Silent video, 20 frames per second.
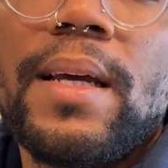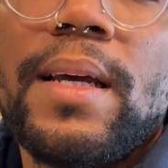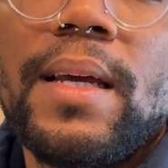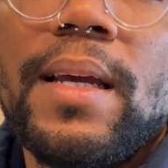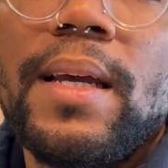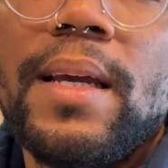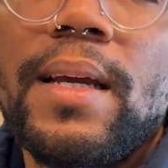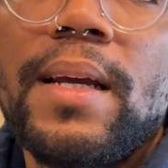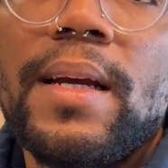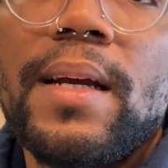
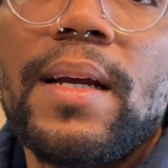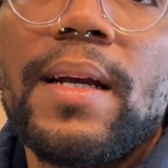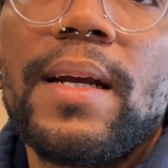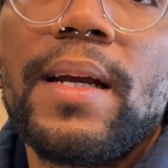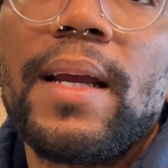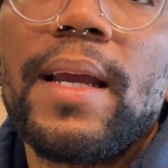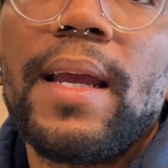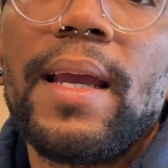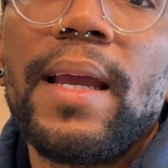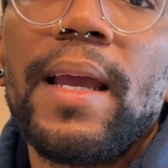
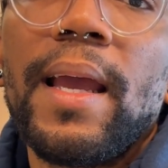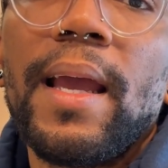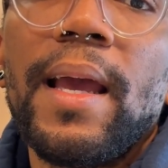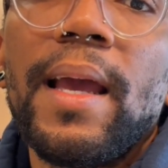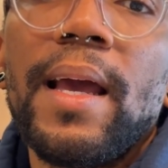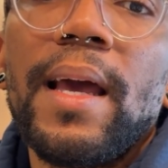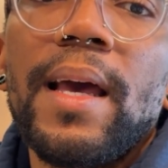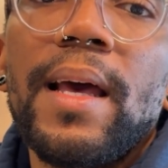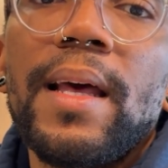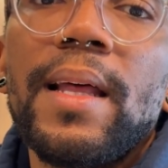here
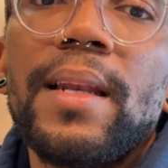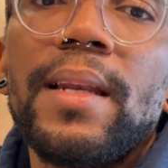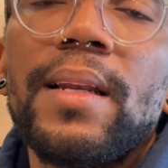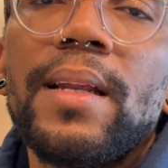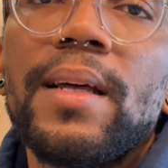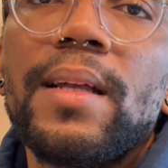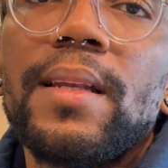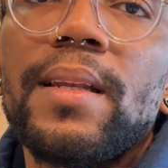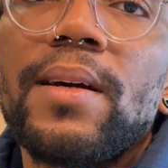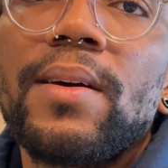and
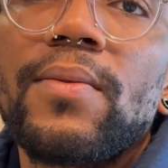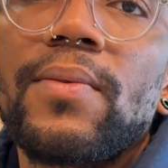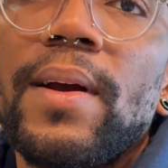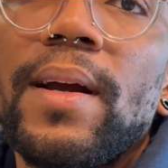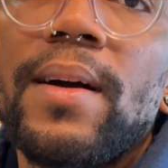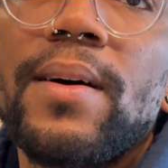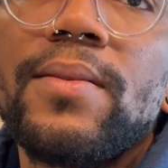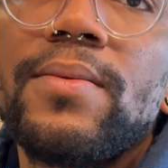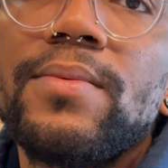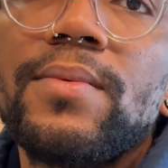look
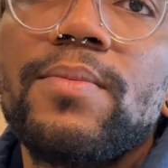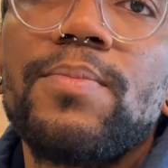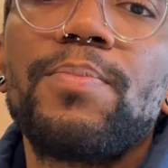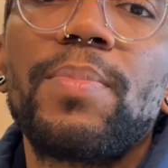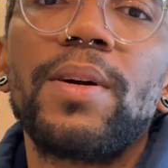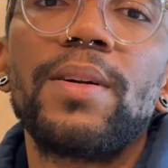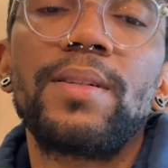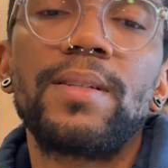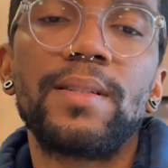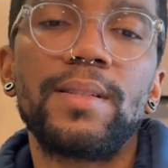around,
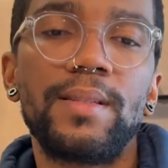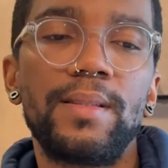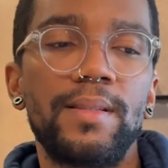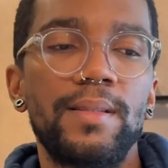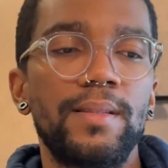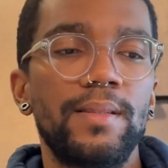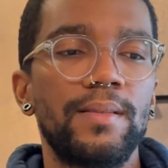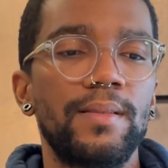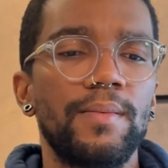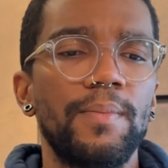
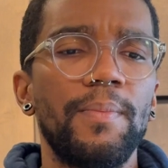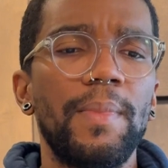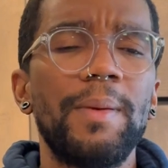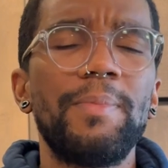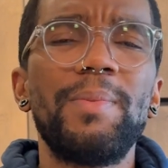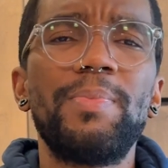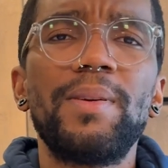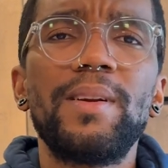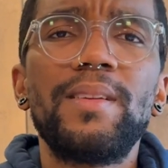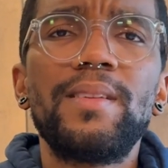maybe
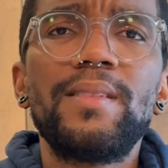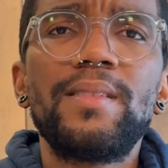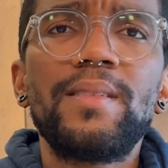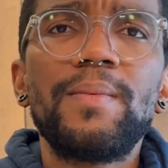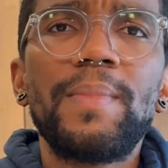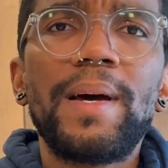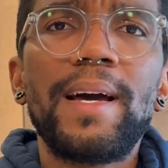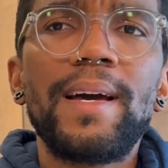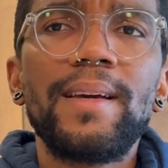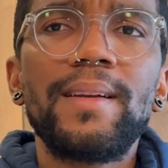purchase
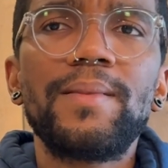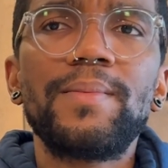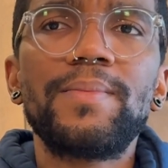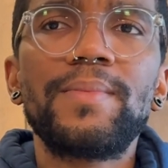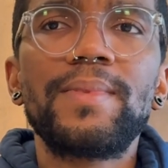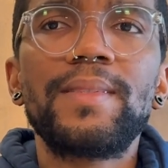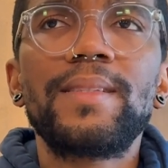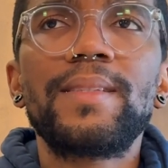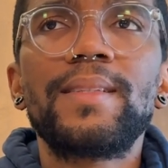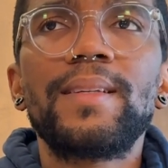some
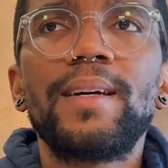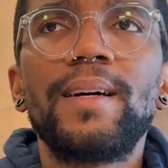items,